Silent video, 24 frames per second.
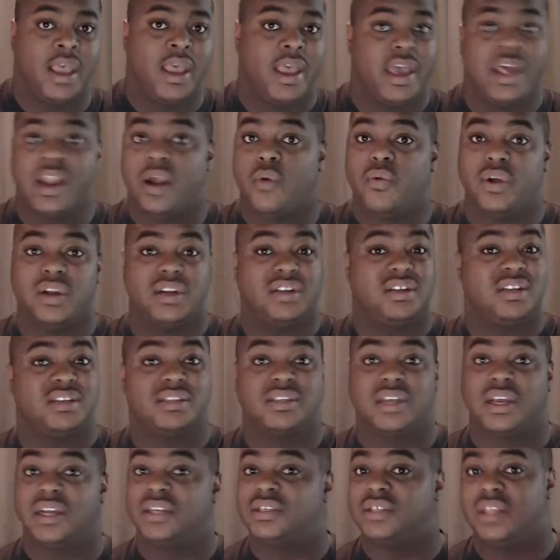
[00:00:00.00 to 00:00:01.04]
and I want to
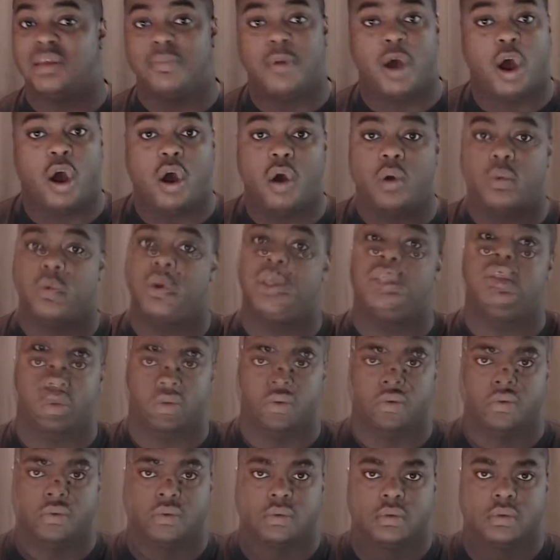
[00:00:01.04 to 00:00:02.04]
discuss them all with you.